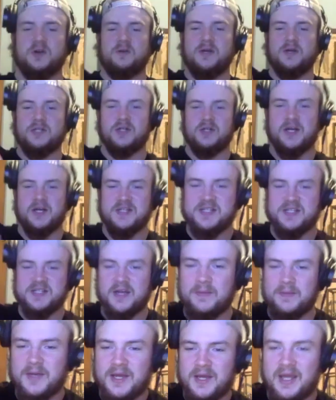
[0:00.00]
with my
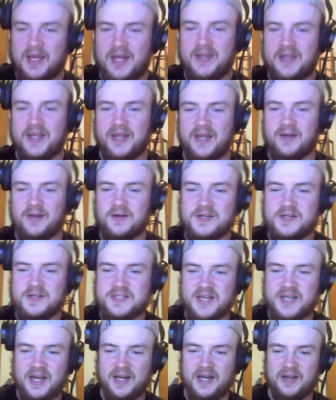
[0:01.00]
tricep hitting the inner
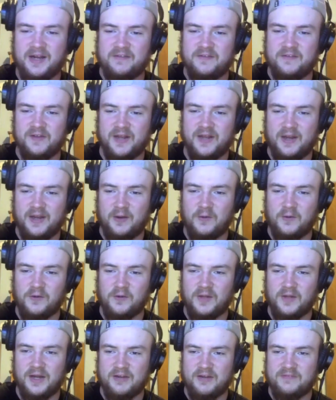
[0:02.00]
side. I feel like I hold a
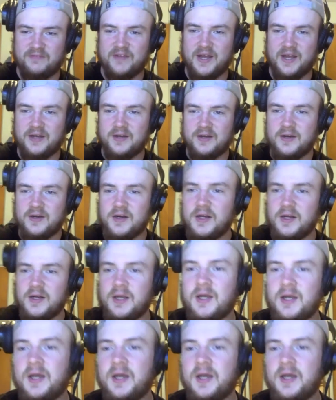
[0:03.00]
lot of fat here.